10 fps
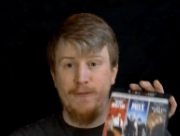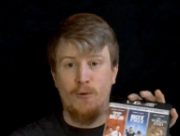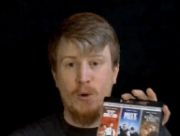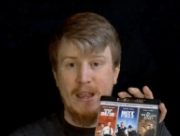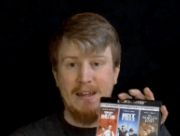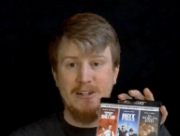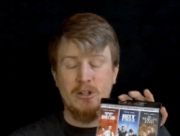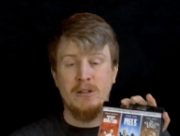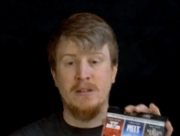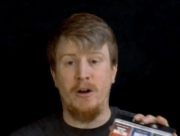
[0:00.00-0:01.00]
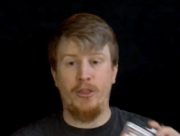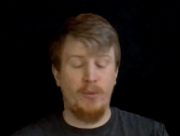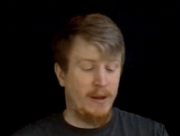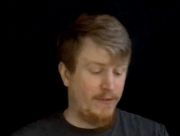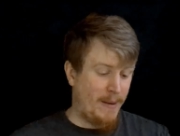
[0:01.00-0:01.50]
4K editions in all
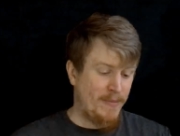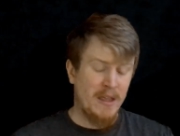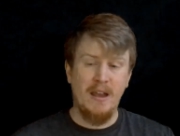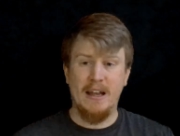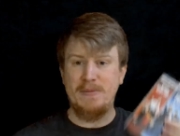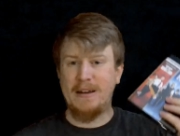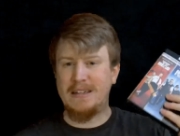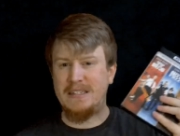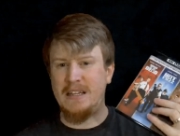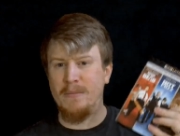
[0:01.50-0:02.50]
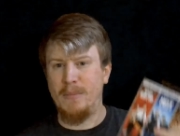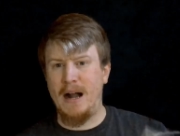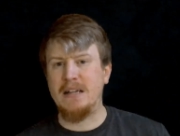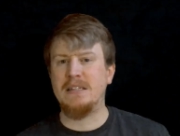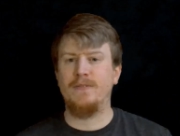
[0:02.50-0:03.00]
three of them. Expect to see an
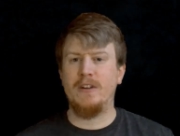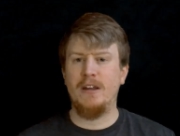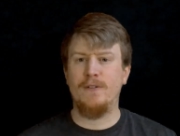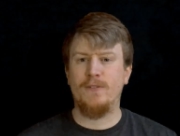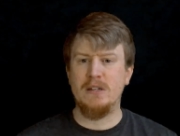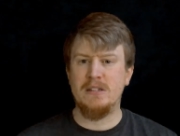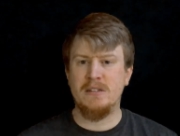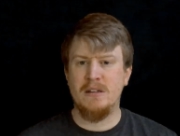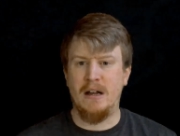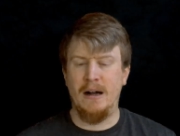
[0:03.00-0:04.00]
unboxing video for this,